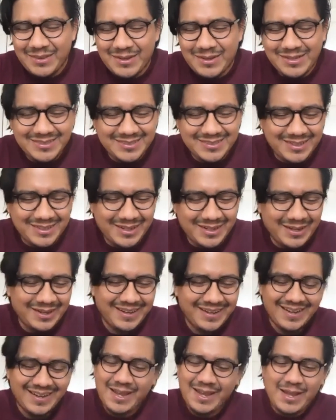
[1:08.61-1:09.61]
this
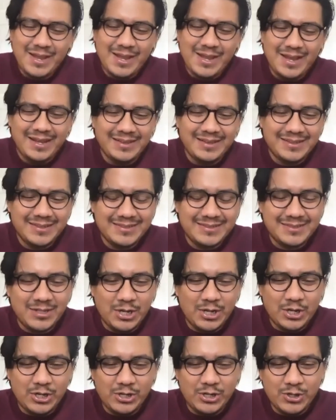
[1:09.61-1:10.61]

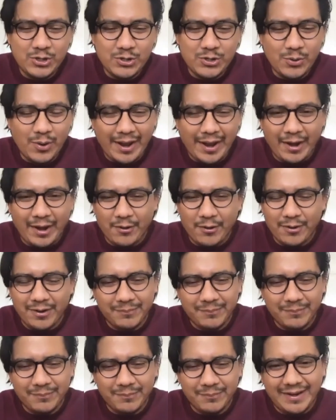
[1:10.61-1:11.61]
new
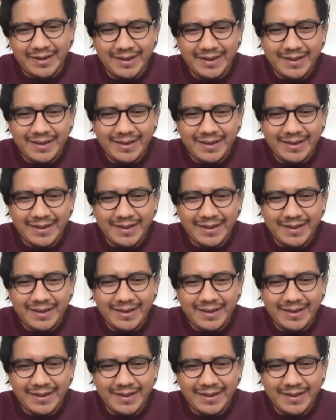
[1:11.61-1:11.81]
era. But